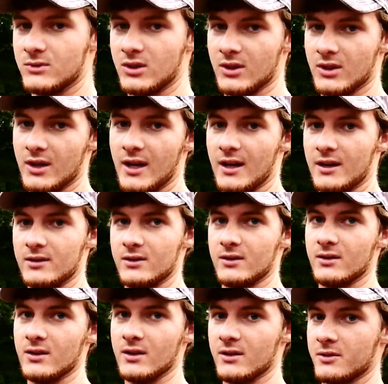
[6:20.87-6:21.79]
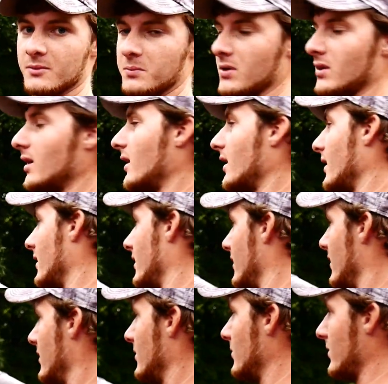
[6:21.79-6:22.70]
connected this plot
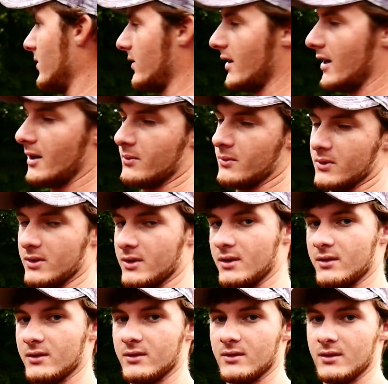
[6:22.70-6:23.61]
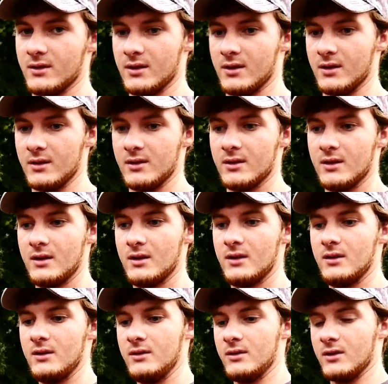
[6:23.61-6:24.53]
with that one that is in
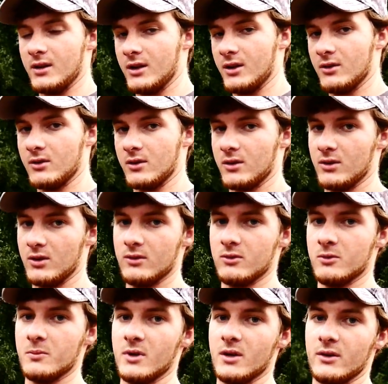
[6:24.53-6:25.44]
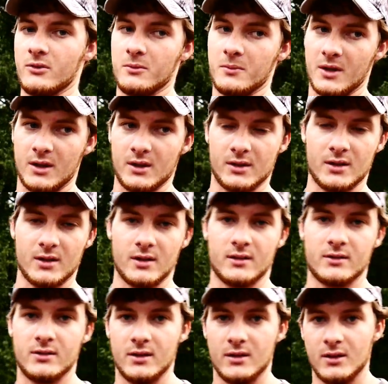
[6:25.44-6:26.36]
the killer clover mix from
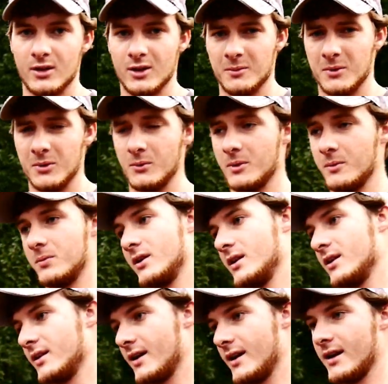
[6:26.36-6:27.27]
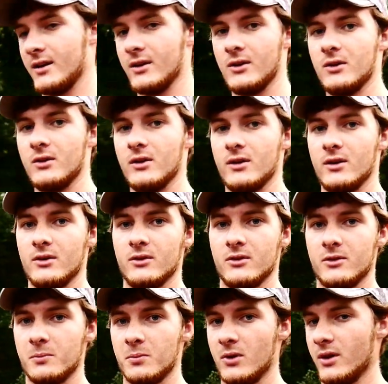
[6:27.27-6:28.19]
Hancock Seed Company. We planted that earlier in the
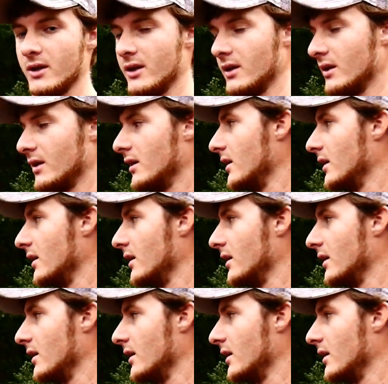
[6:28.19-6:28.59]
spring,